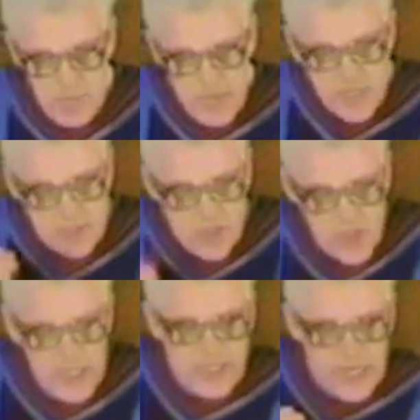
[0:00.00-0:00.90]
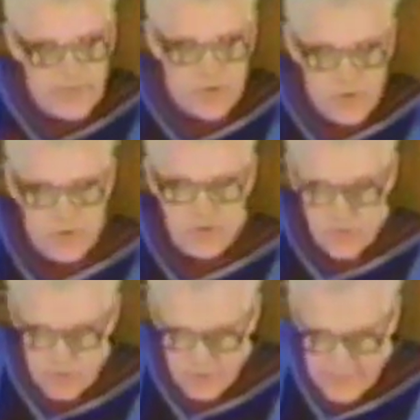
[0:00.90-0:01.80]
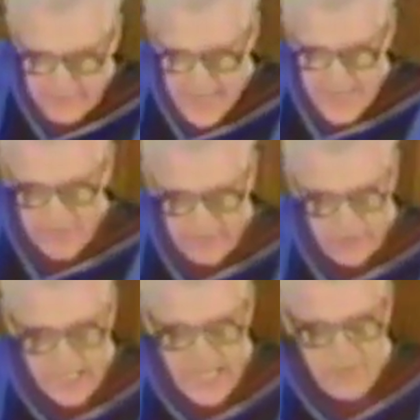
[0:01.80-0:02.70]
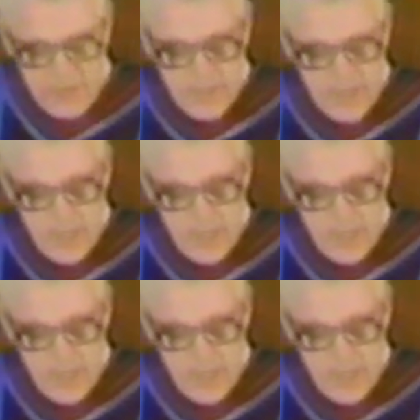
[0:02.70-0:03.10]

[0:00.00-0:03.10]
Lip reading: Because God loved those who crucified him and forgave them.